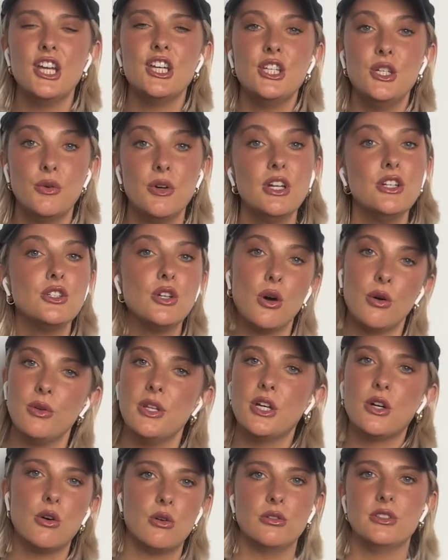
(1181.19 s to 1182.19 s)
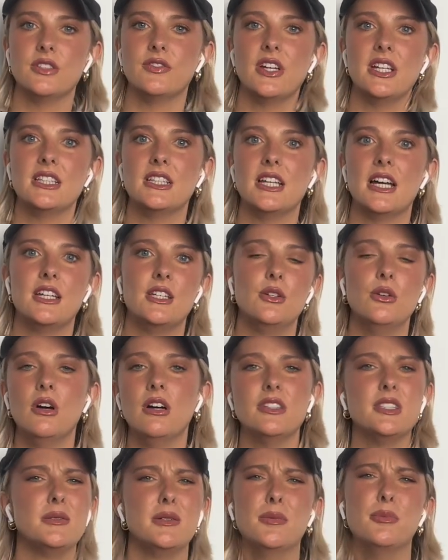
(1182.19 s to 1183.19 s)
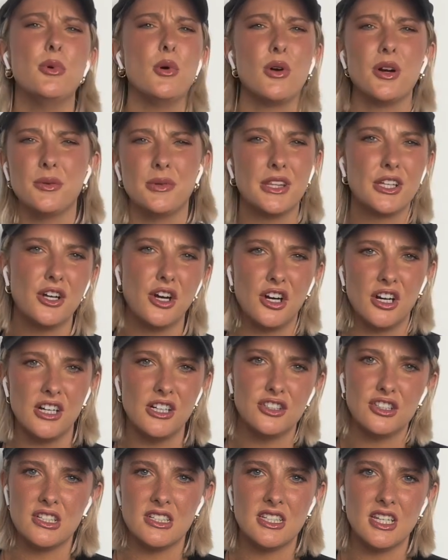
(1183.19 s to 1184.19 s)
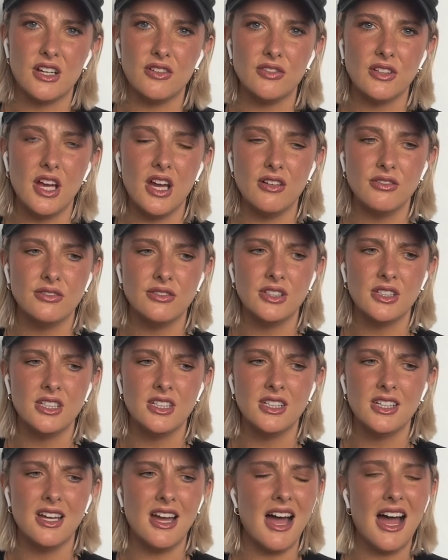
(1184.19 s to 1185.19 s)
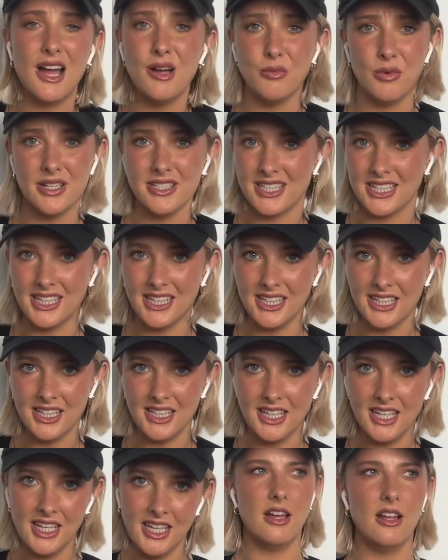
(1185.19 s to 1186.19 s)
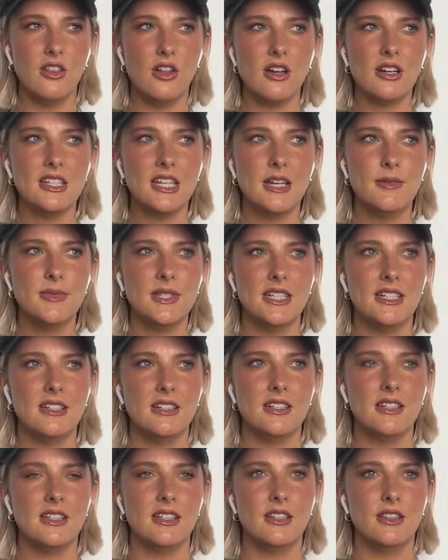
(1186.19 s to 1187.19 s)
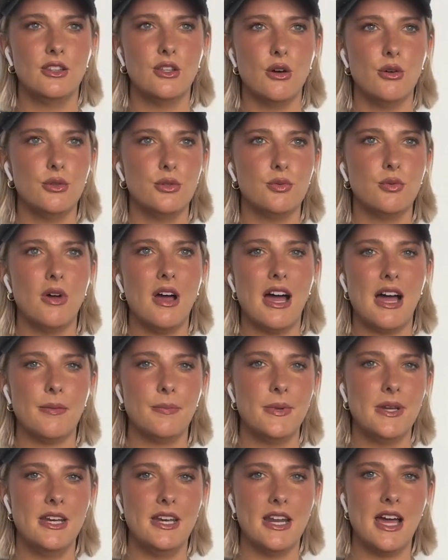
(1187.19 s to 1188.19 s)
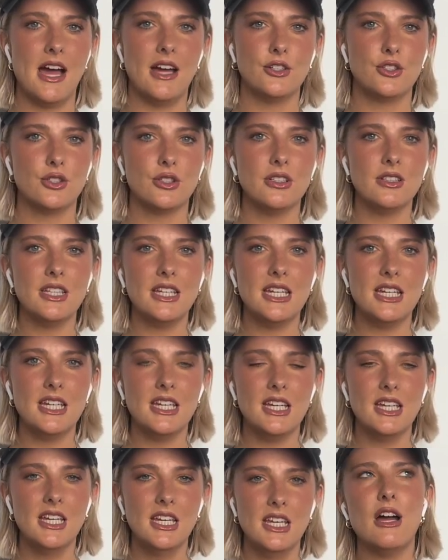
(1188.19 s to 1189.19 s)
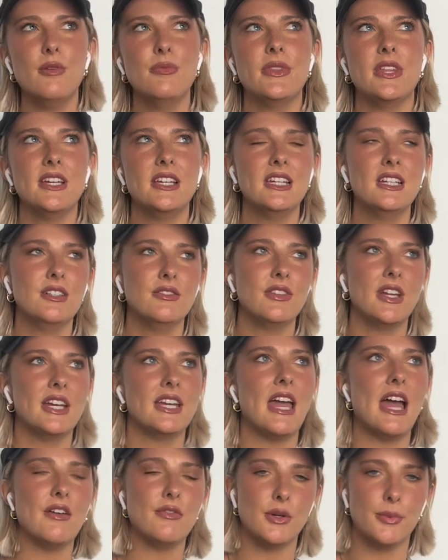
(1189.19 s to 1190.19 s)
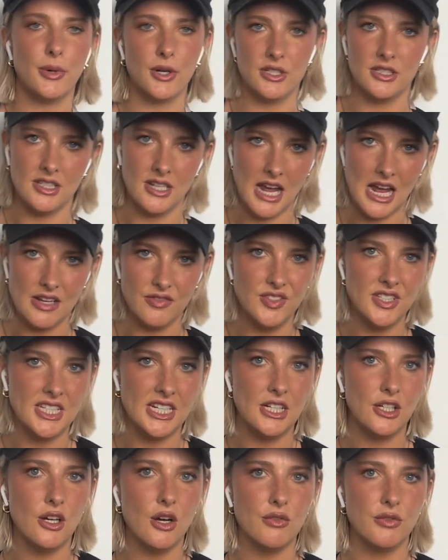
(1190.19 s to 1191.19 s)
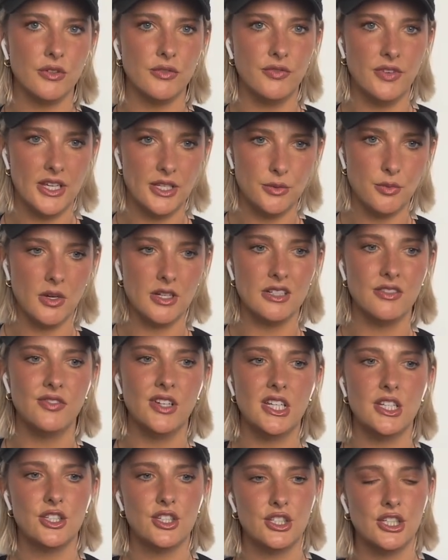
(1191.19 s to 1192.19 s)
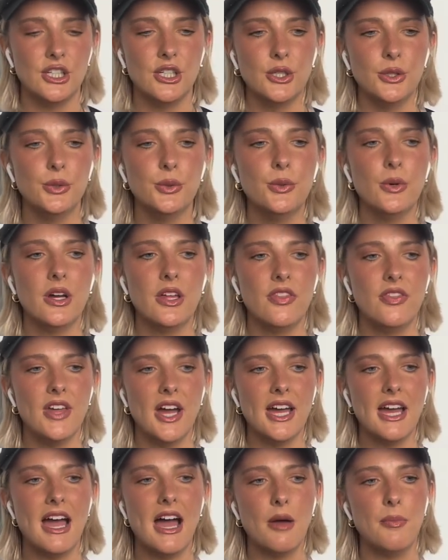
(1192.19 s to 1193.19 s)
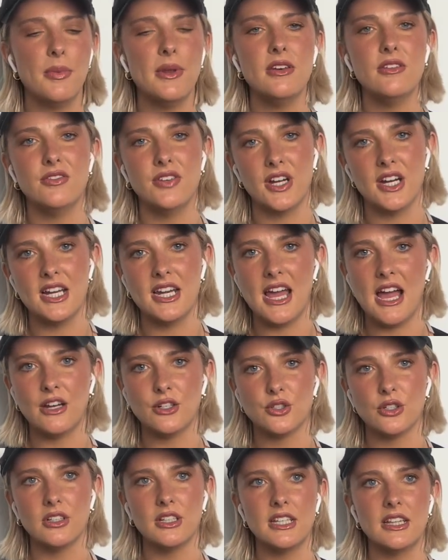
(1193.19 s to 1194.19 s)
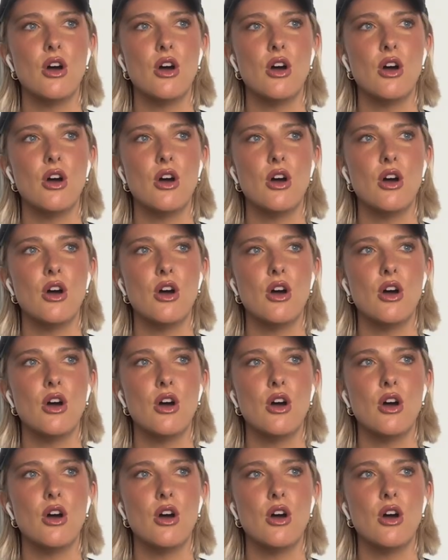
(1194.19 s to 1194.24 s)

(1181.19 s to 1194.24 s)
You can totally cultivate that. You don't have to be born with courage and self-love. I wasn't. A lot of times those will happen naturally. I'm thinking of like every person I've seen go from phase 1 to phase 2, that happened very naturally.